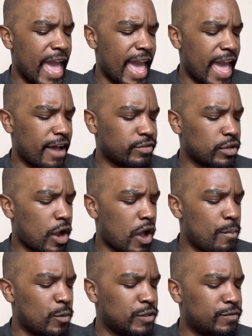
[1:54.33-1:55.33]
After
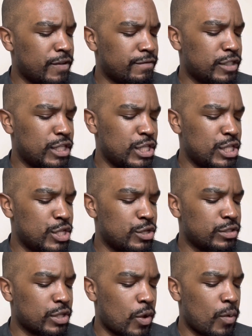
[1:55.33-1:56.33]
almost 15
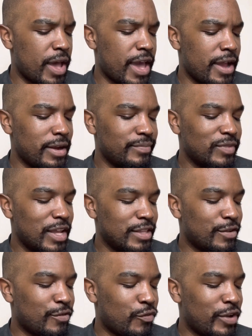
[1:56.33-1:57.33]
years on air,
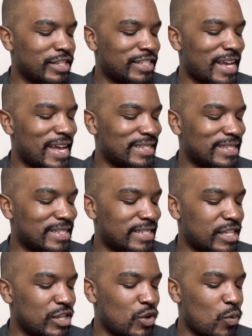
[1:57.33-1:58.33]
the franchise is
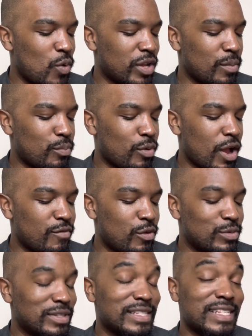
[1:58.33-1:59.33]
still one of
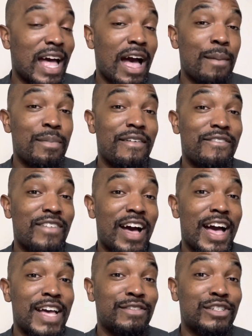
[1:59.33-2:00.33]
Bravo's top
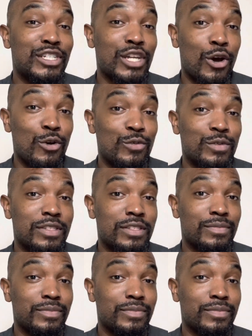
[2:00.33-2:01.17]
5 shows.